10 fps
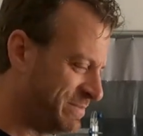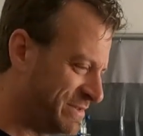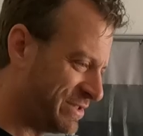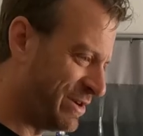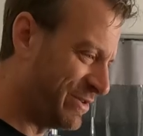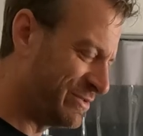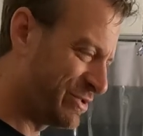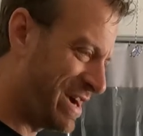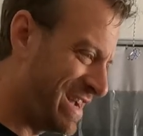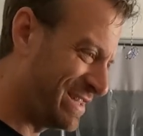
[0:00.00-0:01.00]
So
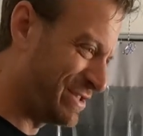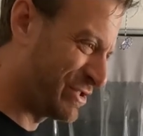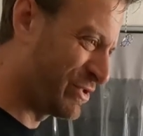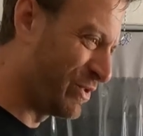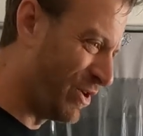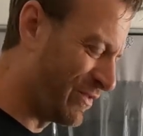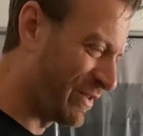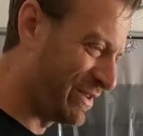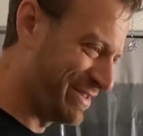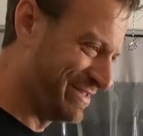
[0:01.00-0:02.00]
try not to screw
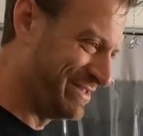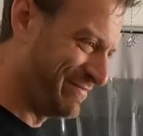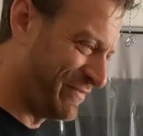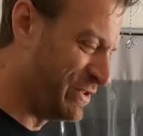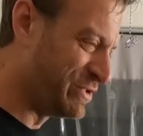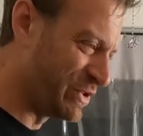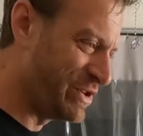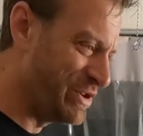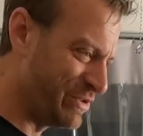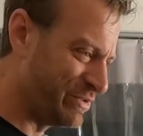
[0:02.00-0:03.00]
over future
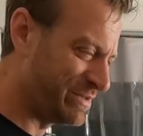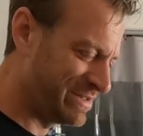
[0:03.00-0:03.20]
you.